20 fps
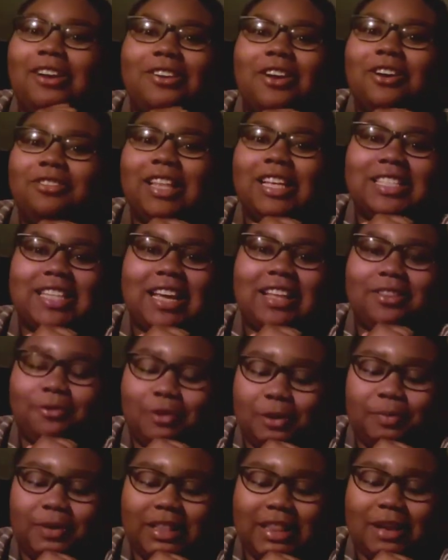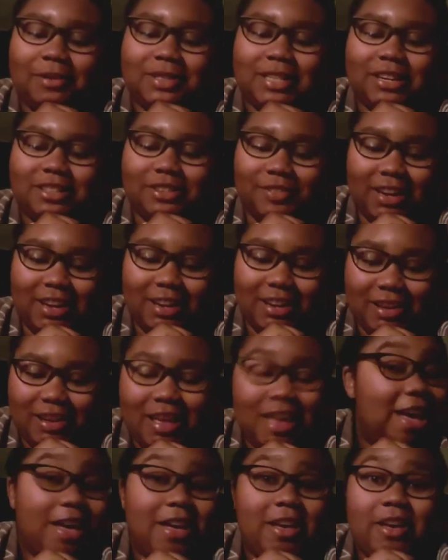Man, I don't know. That's
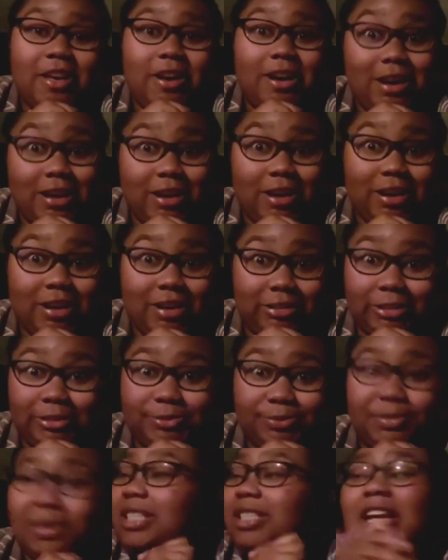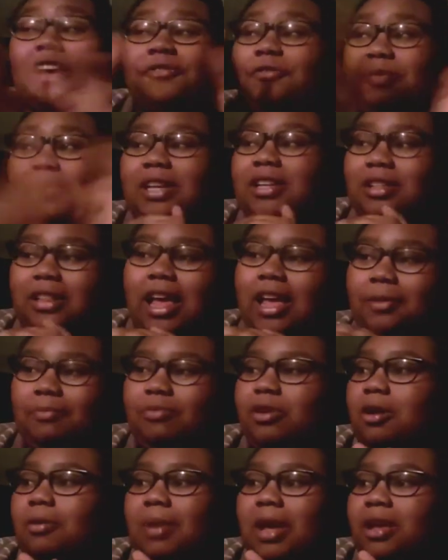like the one book that I'm scared to read.
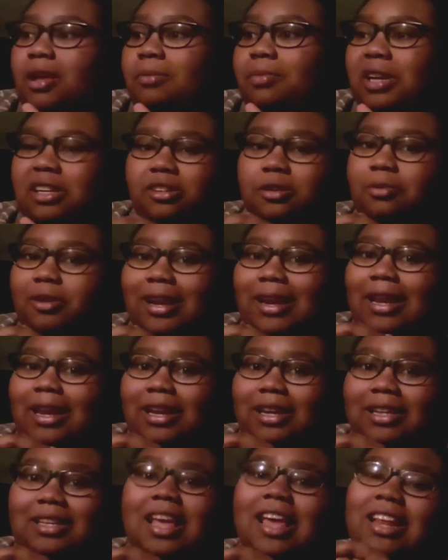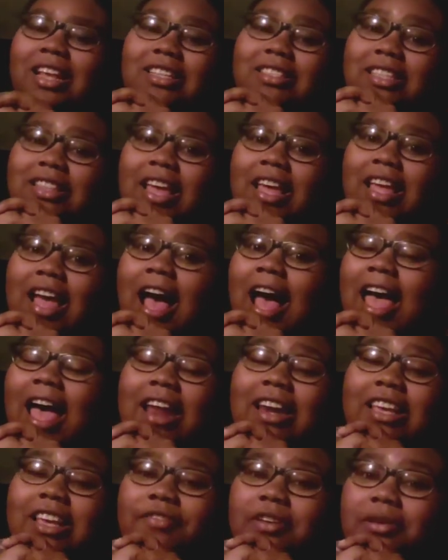But it's time for me to like put on the girl
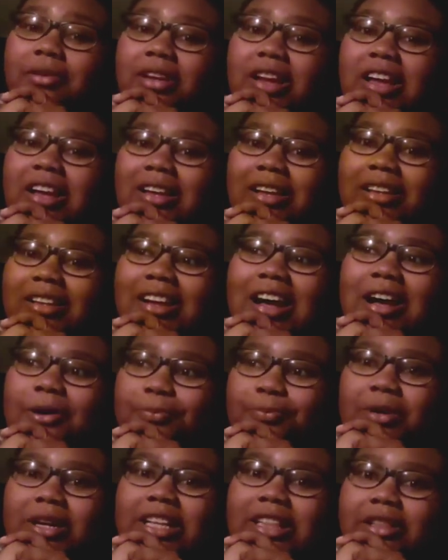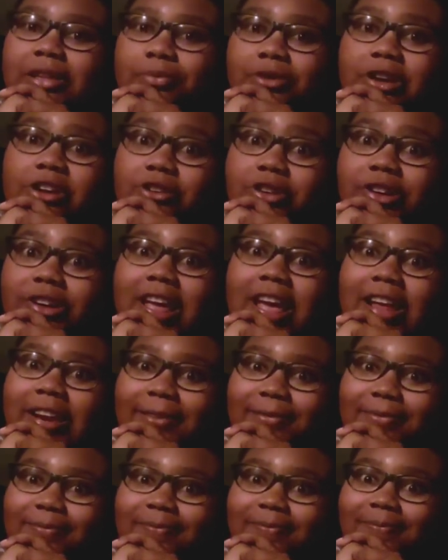praying. And here's the thing, I hadn't even
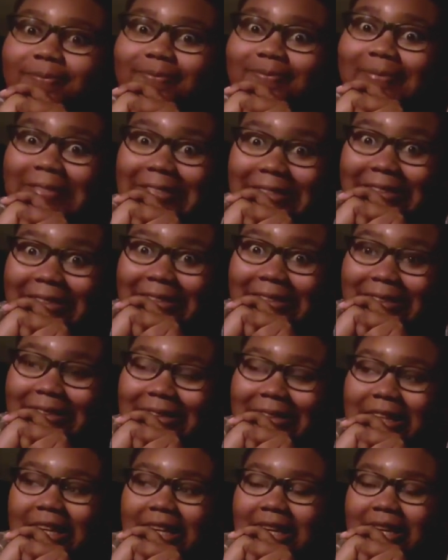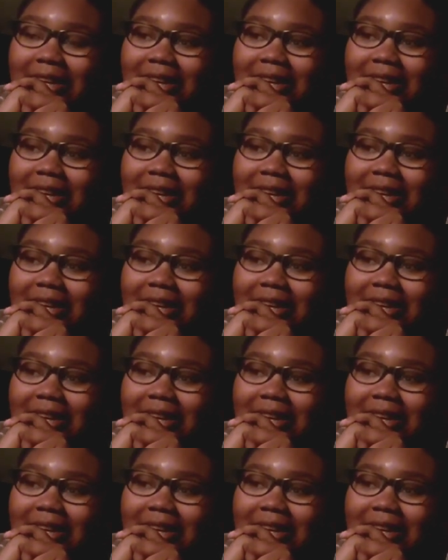put in the pre-order yet.